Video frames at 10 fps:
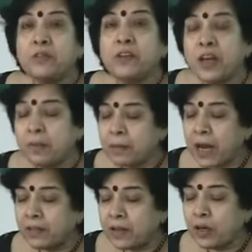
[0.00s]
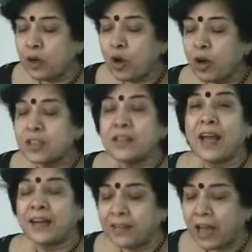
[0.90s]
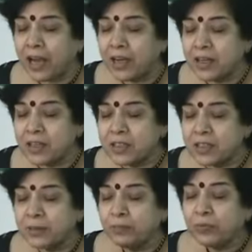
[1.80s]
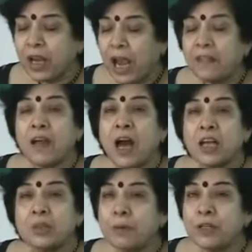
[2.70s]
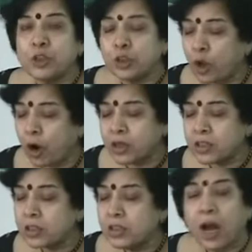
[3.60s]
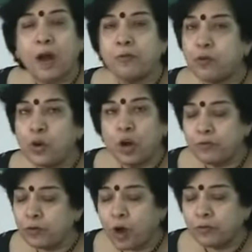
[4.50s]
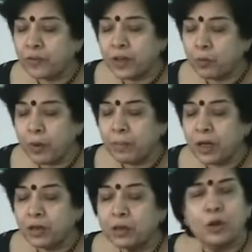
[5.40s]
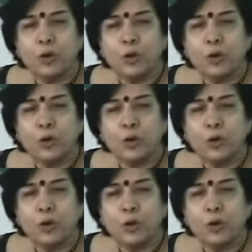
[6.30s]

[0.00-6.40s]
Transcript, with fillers: three brother-in-laws like tigers and the husband's thoughts are full of laughing women.